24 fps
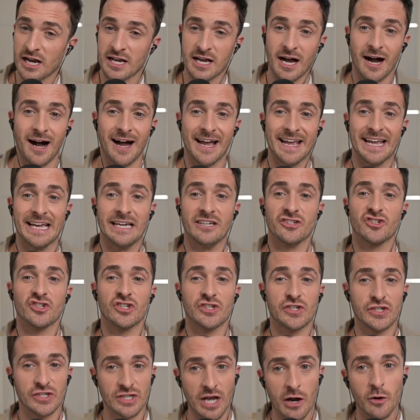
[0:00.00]
cutting it
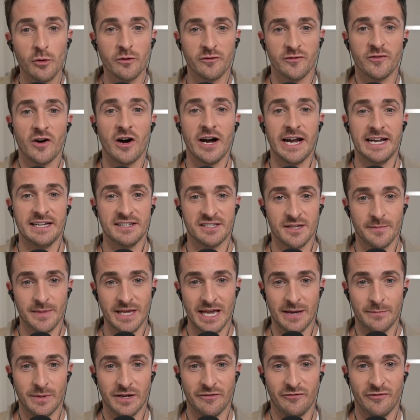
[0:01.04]
so fine to
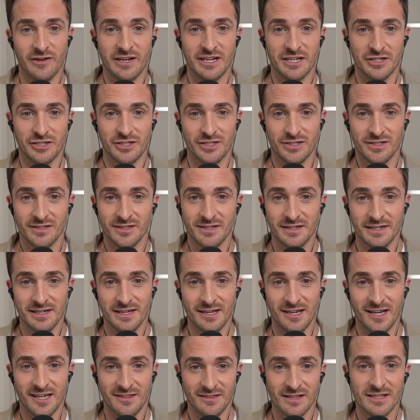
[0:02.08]
be able to finish
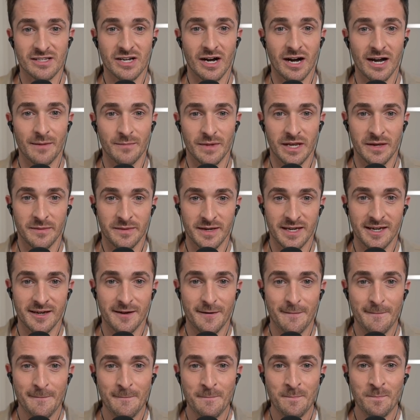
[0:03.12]
in the time limit.
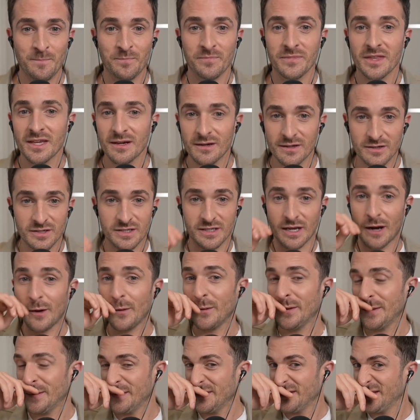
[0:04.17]

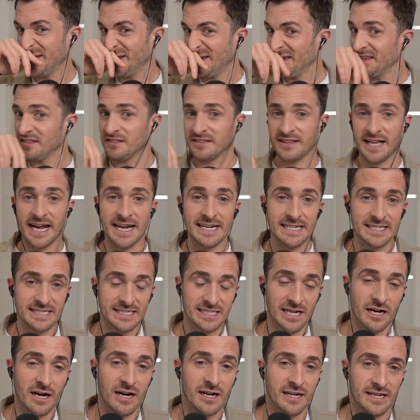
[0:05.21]
So they
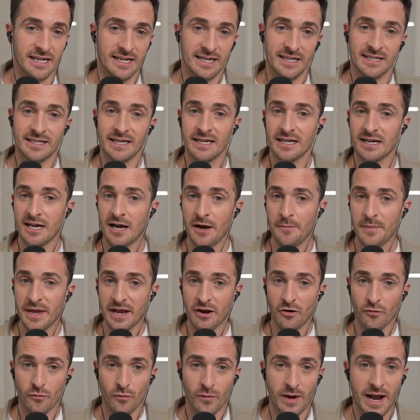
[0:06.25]
started
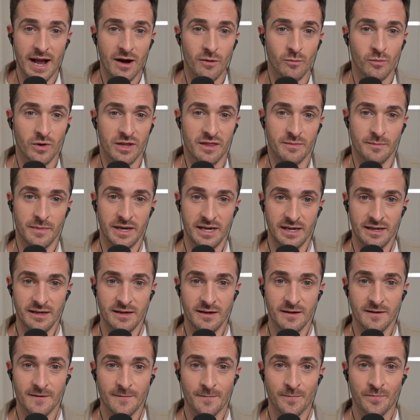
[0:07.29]
coming around with
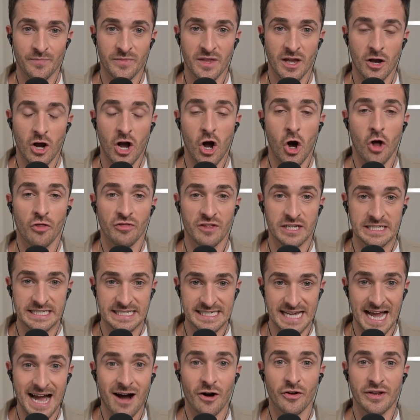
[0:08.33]
me on the
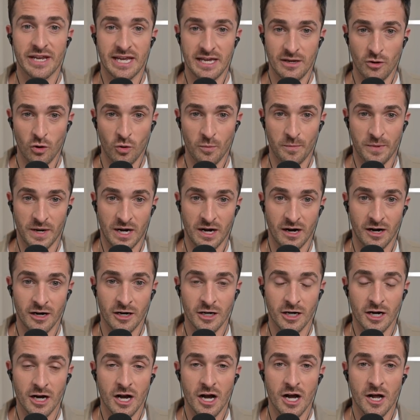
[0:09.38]
downhill
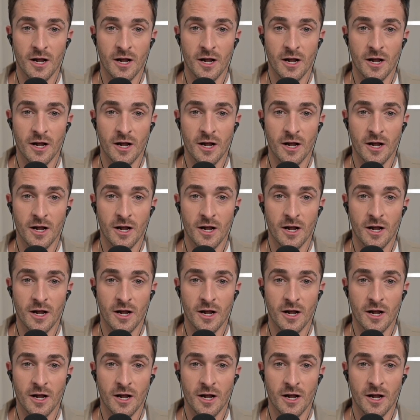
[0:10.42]
part,